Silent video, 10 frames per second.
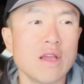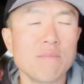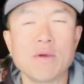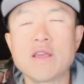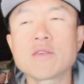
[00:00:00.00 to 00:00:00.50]

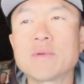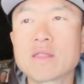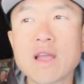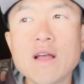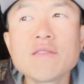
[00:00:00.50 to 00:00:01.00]
But there's been
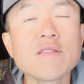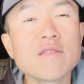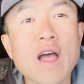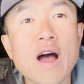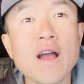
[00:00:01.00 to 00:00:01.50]
tons of
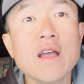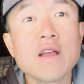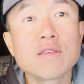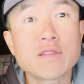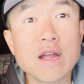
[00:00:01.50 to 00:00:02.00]
time,
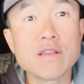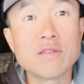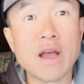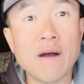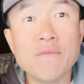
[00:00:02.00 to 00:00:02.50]
studies
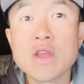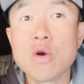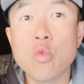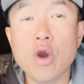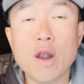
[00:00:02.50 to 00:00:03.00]
done
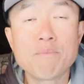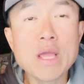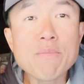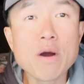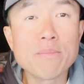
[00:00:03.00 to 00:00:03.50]
where
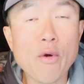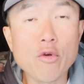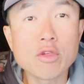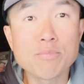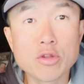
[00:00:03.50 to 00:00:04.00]
people are
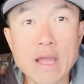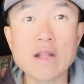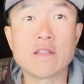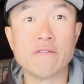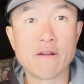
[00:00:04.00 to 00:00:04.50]
most
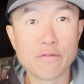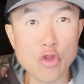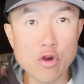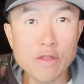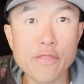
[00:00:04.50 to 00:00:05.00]
productive
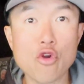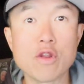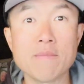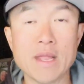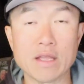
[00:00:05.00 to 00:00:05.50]
during
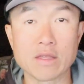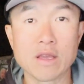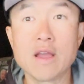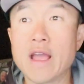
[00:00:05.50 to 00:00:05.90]
30 minutes.